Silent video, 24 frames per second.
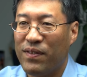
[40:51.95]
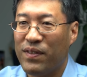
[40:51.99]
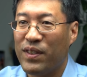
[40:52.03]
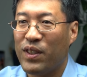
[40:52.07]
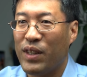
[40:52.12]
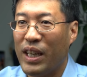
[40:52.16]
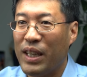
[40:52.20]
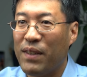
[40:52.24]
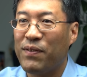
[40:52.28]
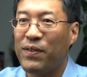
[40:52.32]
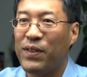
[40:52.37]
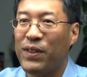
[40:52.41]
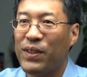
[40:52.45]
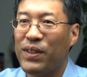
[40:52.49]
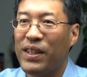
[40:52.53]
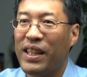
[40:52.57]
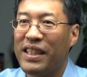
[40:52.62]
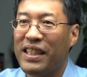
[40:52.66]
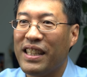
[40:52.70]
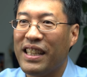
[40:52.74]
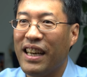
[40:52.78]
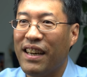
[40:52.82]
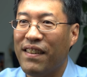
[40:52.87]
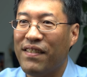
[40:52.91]
grateful
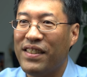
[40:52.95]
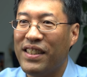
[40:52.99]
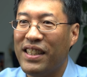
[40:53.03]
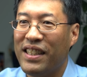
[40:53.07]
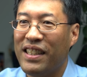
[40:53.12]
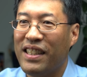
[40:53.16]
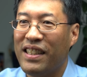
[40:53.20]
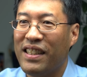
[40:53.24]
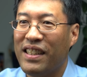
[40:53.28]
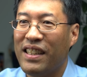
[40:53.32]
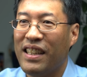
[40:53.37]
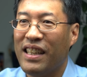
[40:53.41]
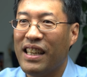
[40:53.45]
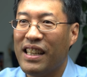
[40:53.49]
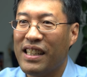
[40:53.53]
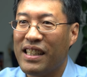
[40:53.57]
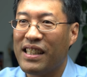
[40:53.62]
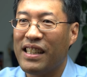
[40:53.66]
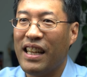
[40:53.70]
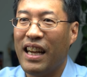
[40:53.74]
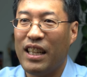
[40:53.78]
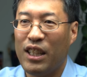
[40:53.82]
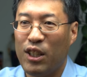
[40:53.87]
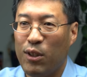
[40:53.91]
that the governor
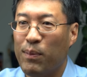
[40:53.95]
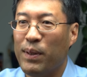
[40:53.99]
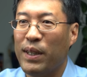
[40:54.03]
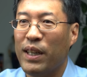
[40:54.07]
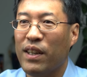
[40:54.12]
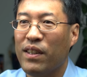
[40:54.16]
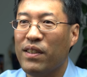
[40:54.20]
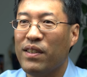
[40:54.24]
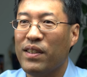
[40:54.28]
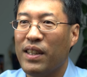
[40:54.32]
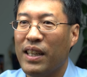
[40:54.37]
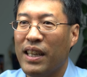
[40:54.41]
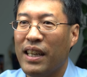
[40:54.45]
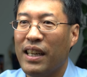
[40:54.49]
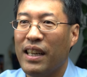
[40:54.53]
signed the bill.